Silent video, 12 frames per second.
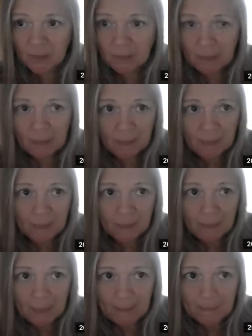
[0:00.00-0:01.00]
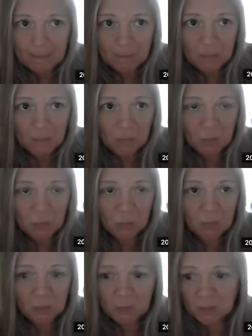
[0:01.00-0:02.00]

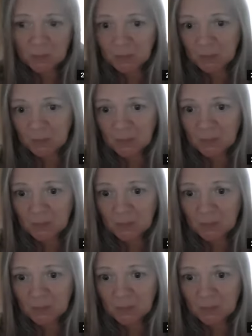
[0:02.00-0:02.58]
(no one is talking)